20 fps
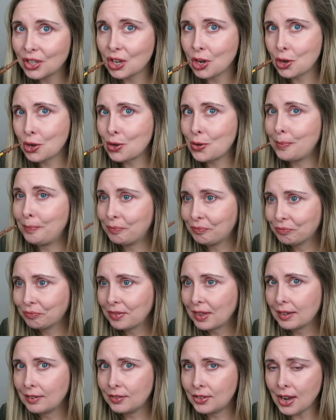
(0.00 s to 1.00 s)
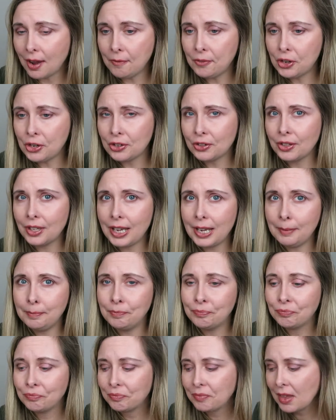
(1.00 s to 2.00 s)
So
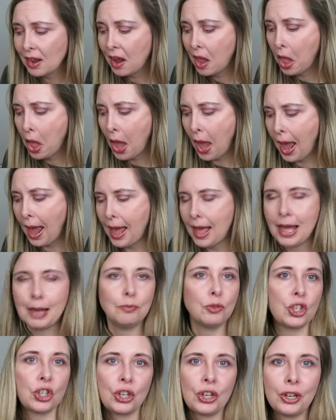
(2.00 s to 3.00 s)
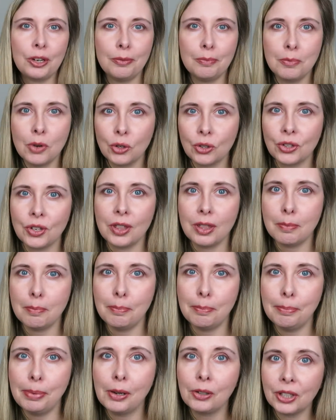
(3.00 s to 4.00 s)
definitely, I'm sure most of the
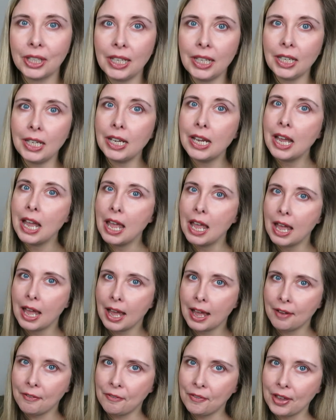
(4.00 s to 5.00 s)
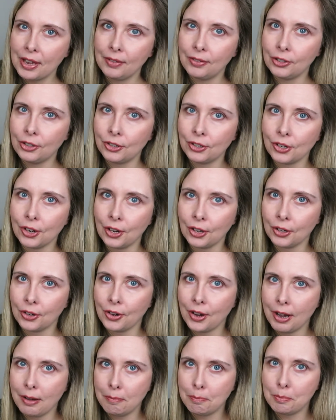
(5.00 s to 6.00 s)
Pocky flavors are
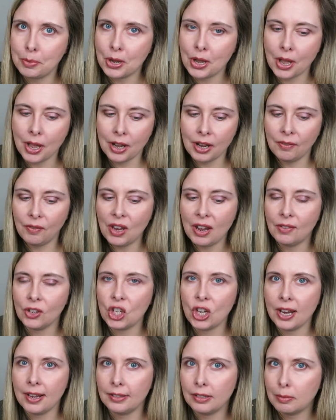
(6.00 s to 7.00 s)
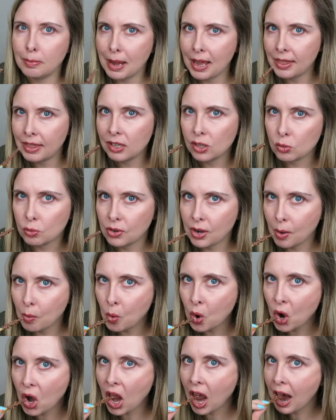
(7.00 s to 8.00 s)
great, but if you have a chance to buy this one, I
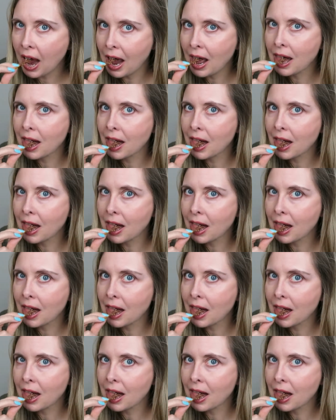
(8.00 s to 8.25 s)
would.